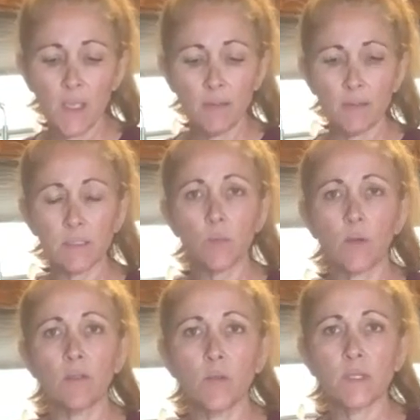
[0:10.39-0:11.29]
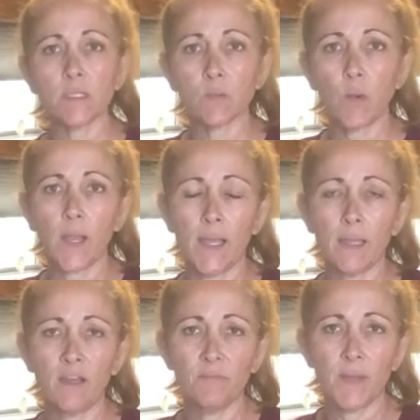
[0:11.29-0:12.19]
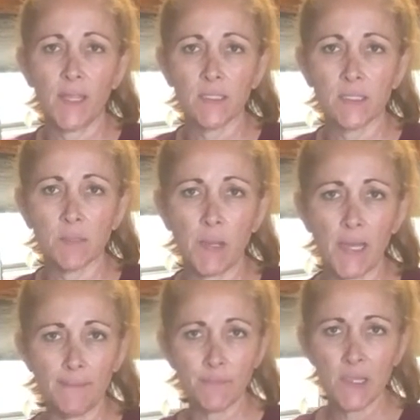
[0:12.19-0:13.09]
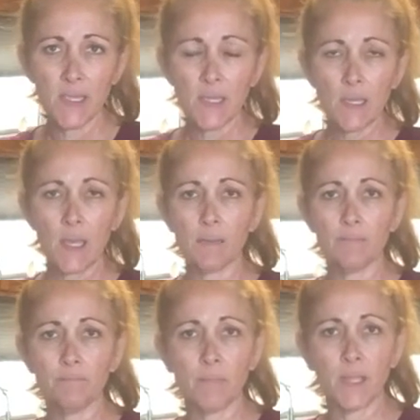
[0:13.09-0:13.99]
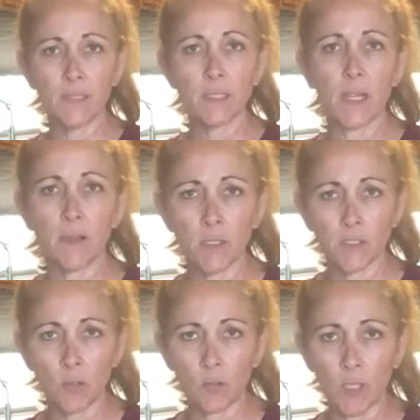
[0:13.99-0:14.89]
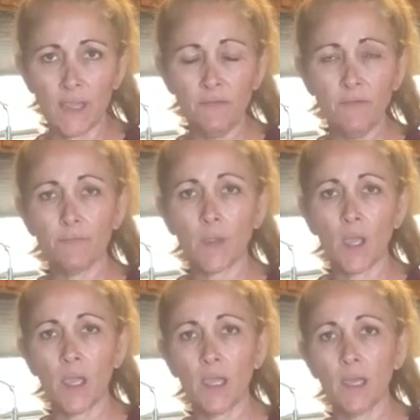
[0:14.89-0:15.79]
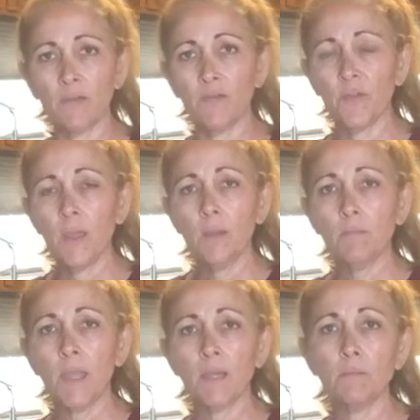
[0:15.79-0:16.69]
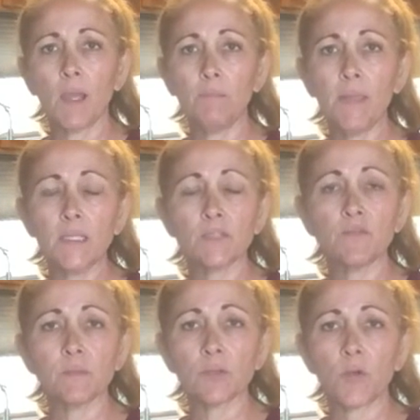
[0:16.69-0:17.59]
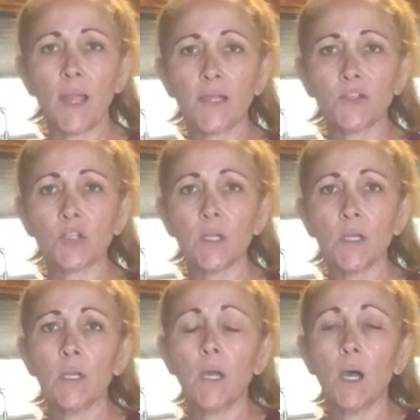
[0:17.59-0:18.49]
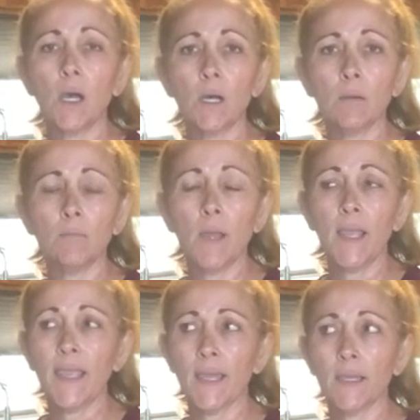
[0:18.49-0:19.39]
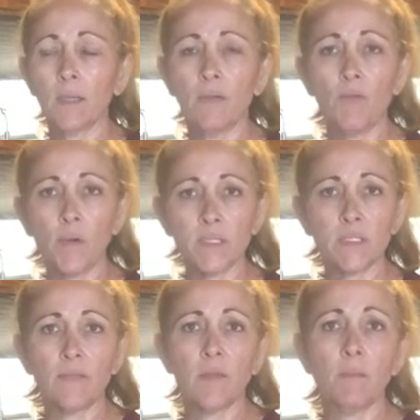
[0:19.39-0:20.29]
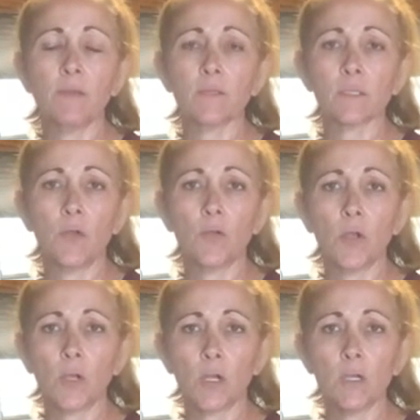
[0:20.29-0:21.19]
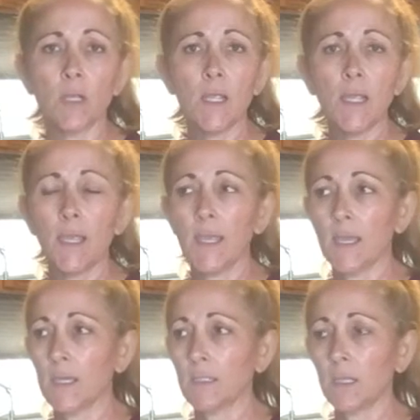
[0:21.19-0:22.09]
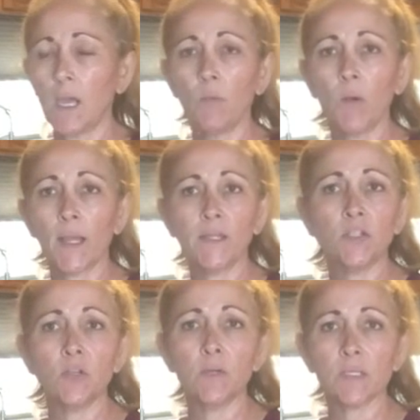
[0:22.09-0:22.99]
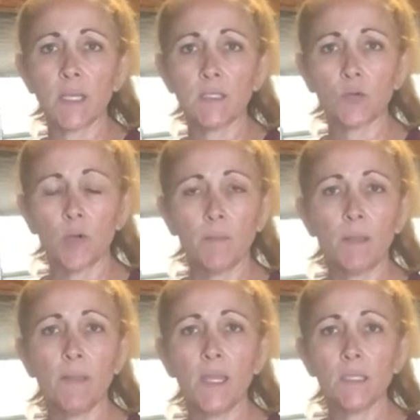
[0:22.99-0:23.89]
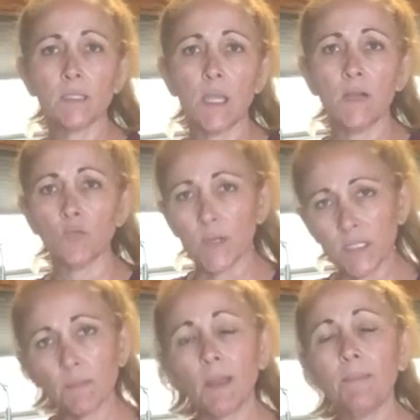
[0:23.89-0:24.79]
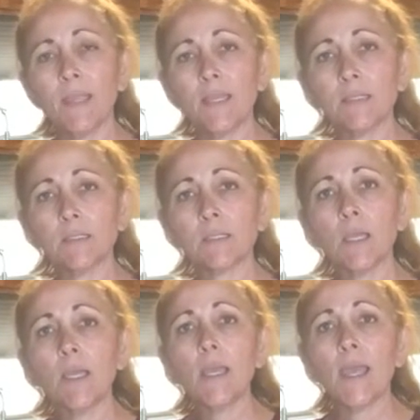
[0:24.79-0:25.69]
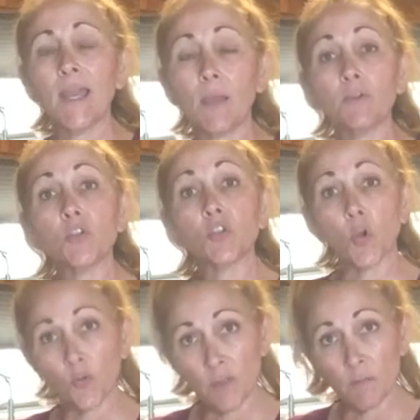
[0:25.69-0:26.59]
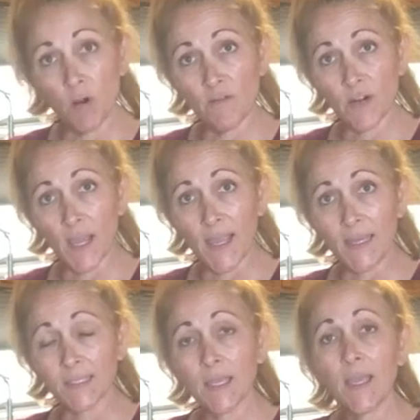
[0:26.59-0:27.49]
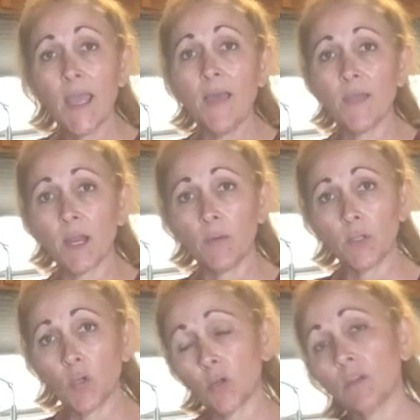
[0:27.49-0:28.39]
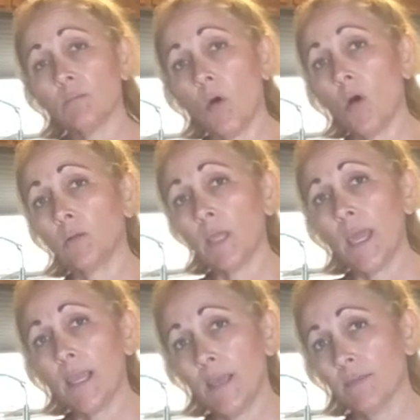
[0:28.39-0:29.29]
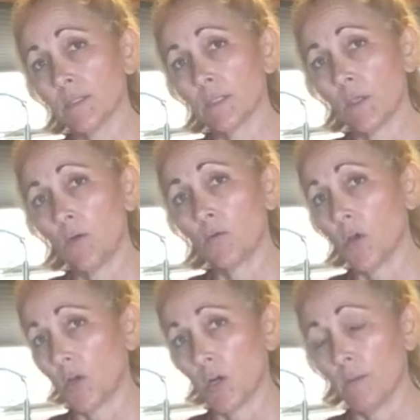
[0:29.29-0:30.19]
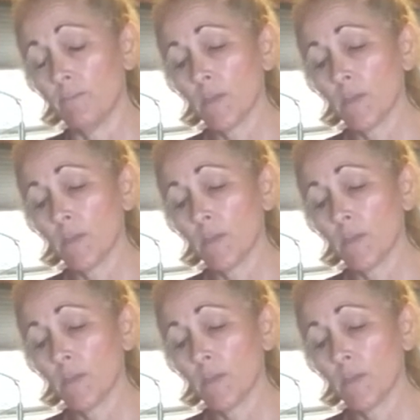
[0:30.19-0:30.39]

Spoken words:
This is one of the reasons why I love my Instapot. My entire adult life, I have made my beans from scratch, and I've always done them in the slow cooker. And what I do is I sort my beans and rinse my beans, and I would soak them overnight, and then I would cook them all day in the slow cooker.